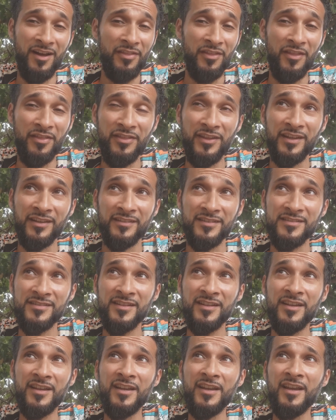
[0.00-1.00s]
other things,
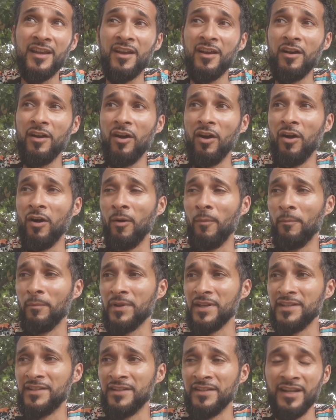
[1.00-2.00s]

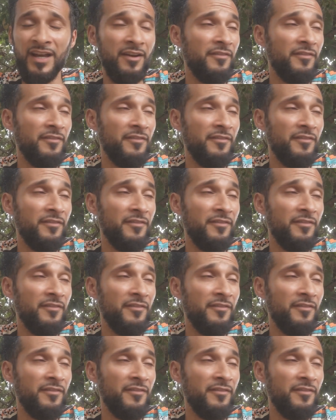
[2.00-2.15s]
he didn't